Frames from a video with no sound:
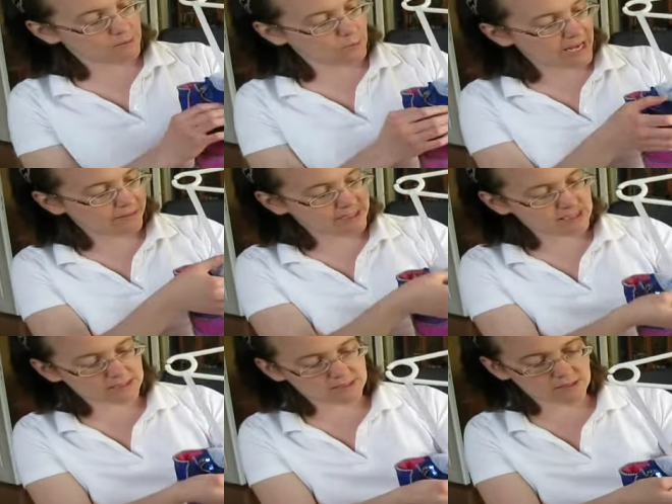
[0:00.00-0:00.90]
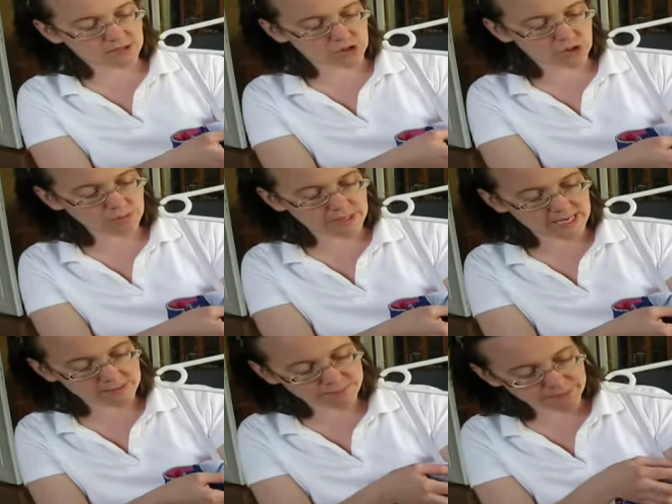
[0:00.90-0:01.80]
we had this on top
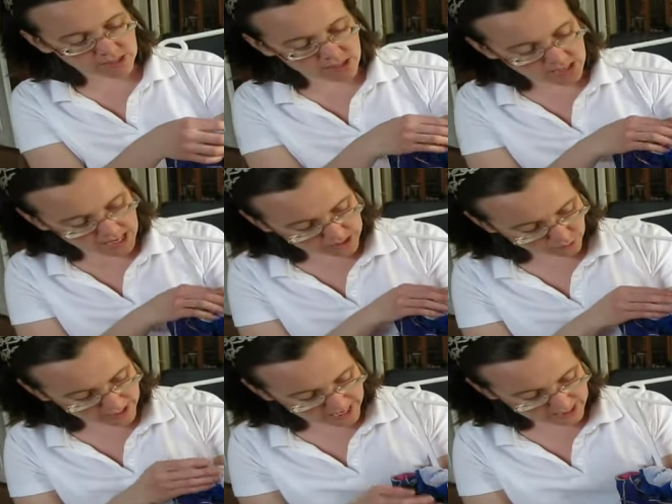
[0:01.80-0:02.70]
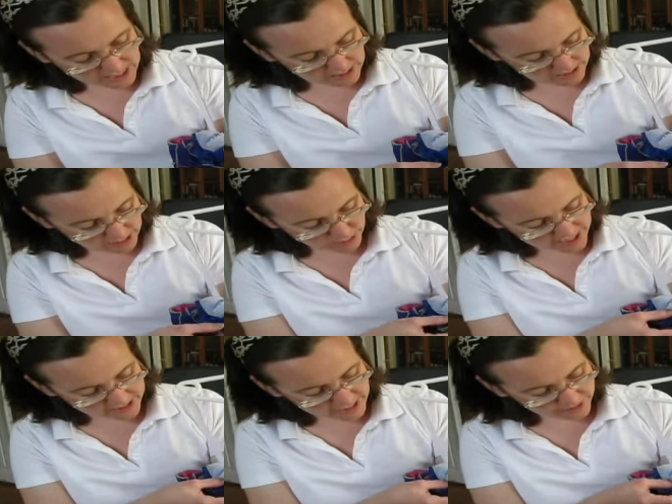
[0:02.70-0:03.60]
here. Yeah. And we had uh, we
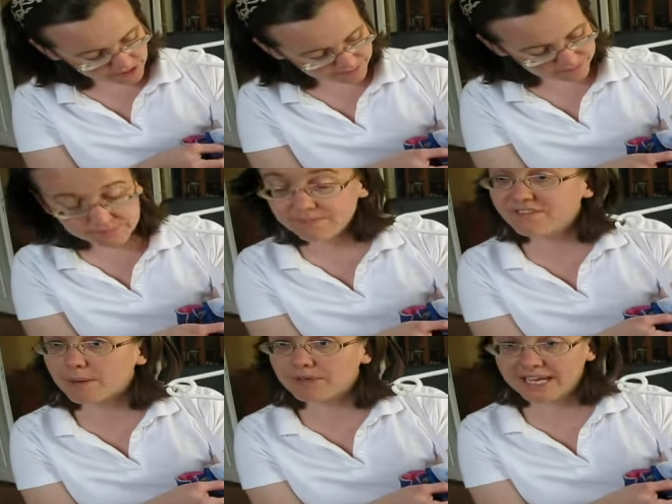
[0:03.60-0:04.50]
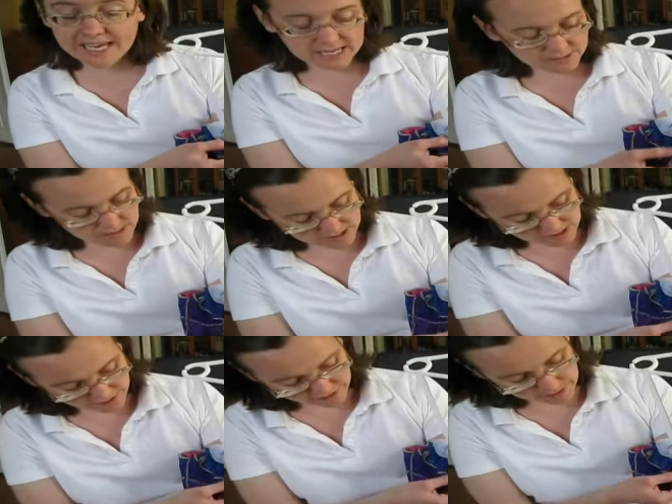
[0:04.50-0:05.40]
had another fabric here and mm -hmm.
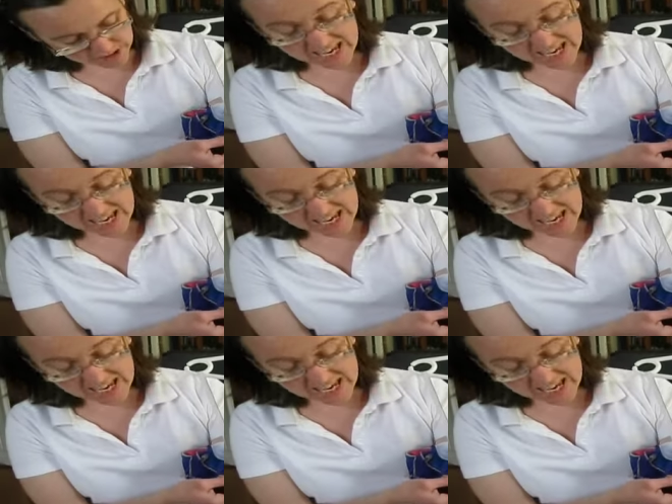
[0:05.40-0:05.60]
another fabric